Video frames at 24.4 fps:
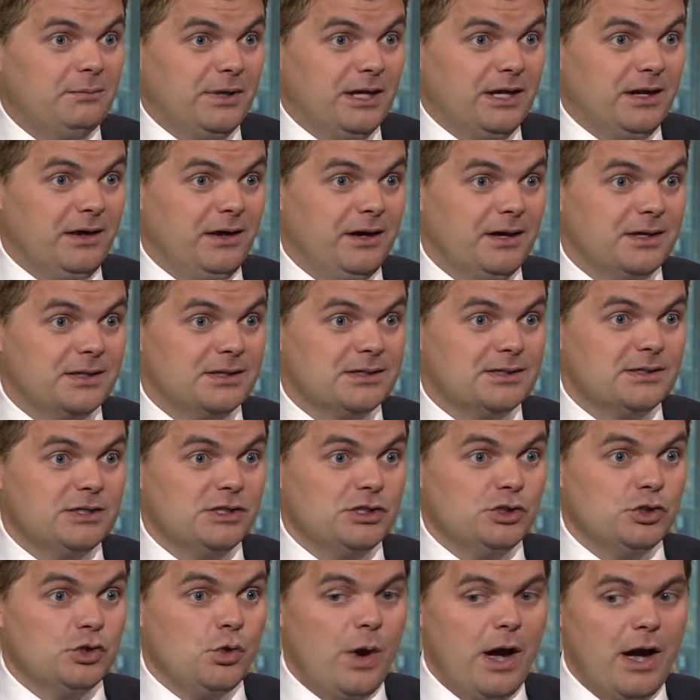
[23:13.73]
because
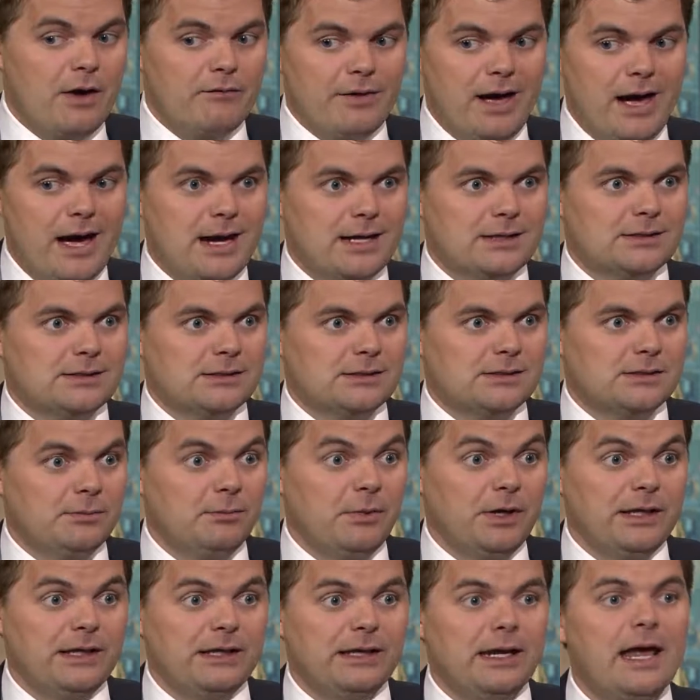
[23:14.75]
you have access to money.